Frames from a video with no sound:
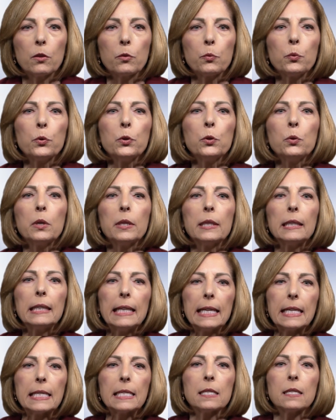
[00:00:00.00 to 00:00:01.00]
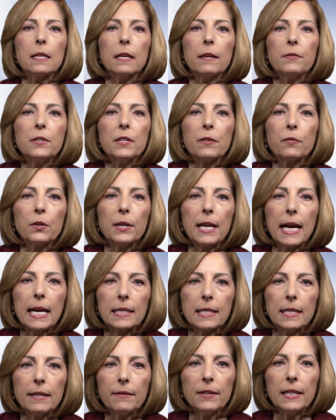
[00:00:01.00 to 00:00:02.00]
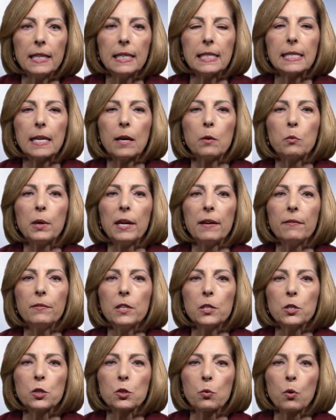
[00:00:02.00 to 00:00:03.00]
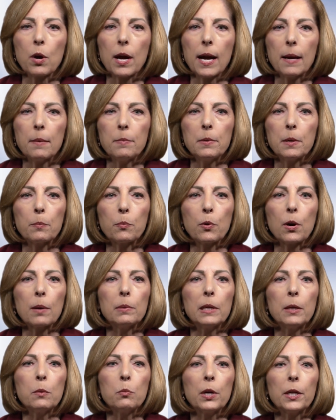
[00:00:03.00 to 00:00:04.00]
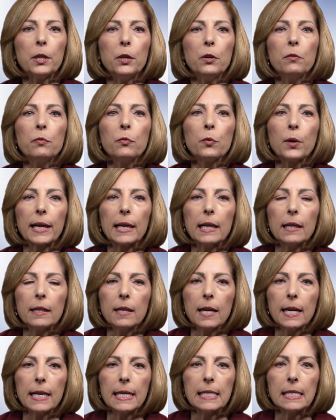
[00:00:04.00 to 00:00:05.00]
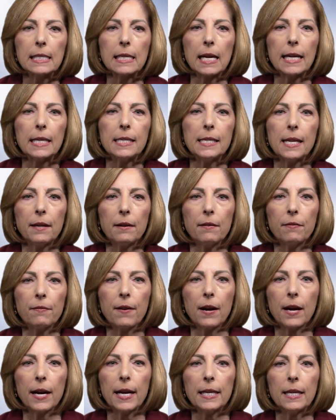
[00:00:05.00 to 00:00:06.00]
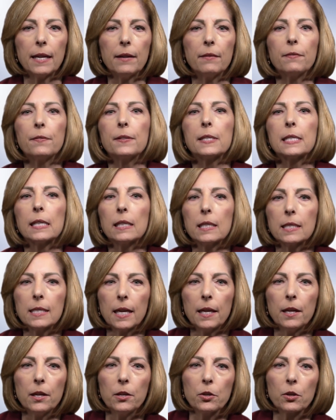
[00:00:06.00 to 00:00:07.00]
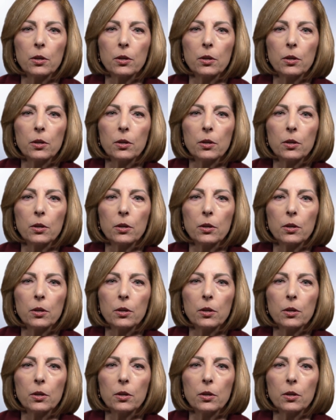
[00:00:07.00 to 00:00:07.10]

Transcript: Through a list of different activities that we have described, probably what you've recognized, identified, and facilitated in your